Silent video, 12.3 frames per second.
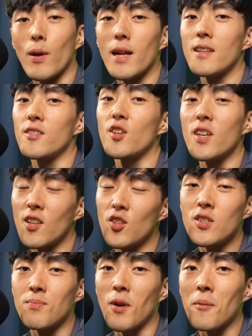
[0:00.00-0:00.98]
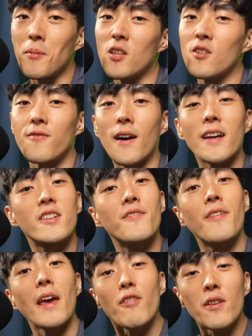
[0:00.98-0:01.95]
Well, you can use Mukbee to find your
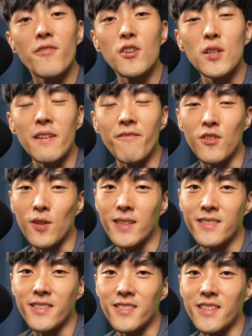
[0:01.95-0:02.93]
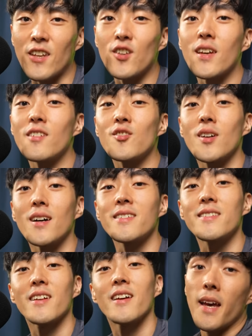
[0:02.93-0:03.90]
favorite food influencers that you can
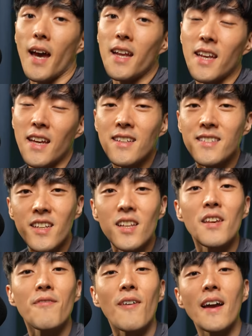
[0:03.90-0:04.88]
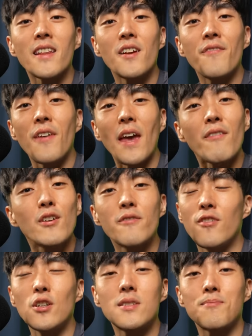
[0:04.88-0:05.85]
trust and instantly find their favorite
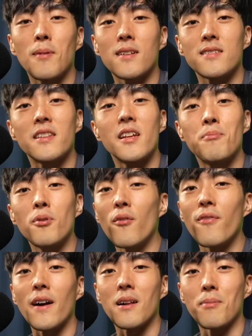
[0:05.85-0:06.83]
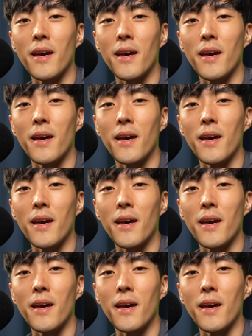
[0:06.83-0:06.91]
food spots in their profile